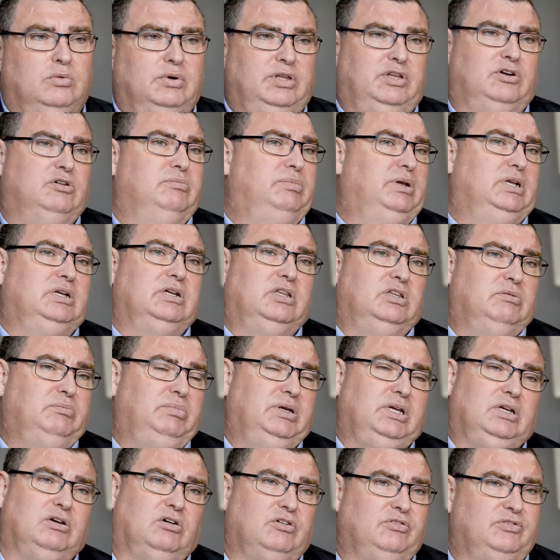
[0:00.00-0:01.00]
whether it be another
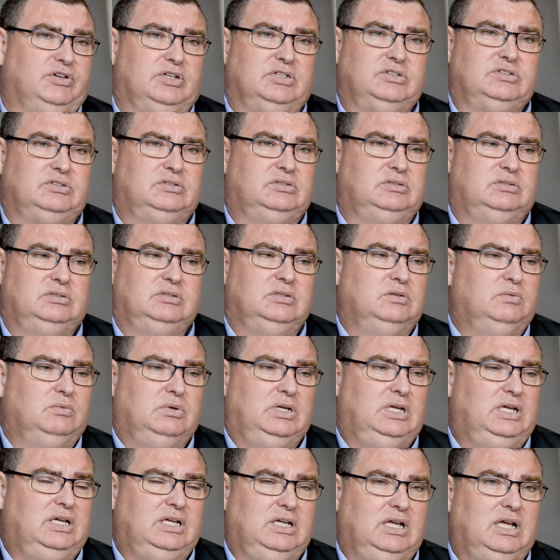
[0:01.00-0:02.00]
big office.
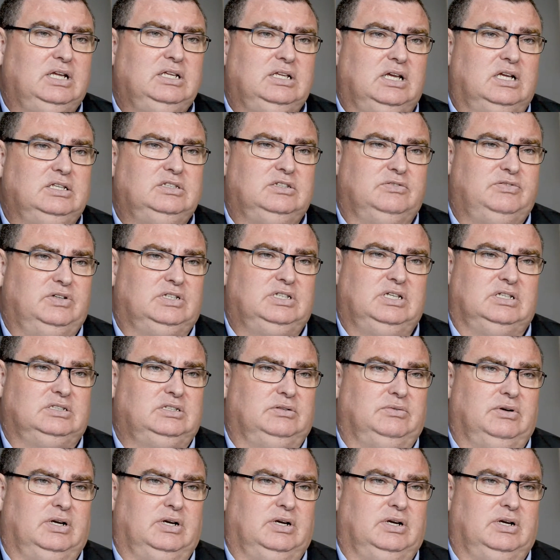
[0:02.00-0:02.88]
It's a fantastic